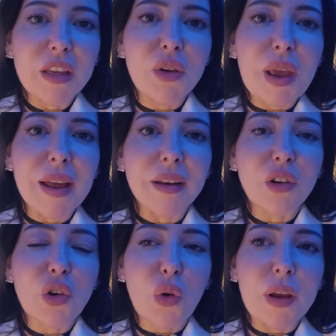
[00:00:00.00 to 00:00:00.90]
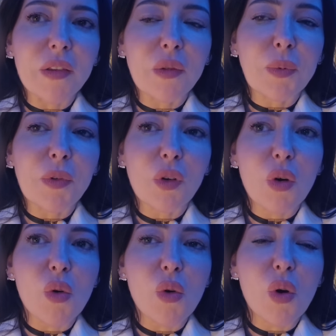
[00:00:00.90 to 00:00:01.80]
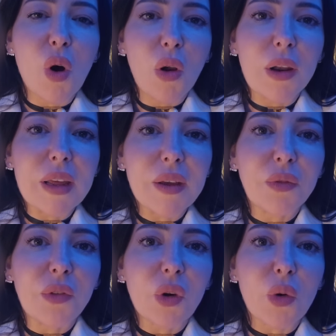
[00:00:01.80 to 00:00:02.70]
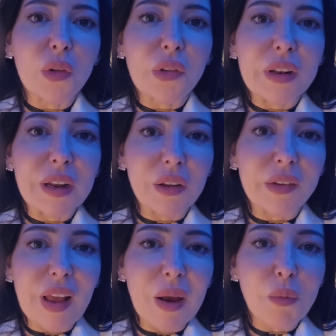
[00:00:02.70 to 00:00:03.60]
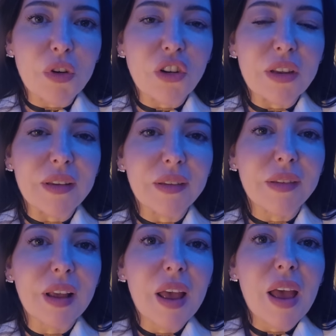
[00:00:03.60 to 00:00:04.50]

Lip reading: you get crisps or olives or little sandwiches.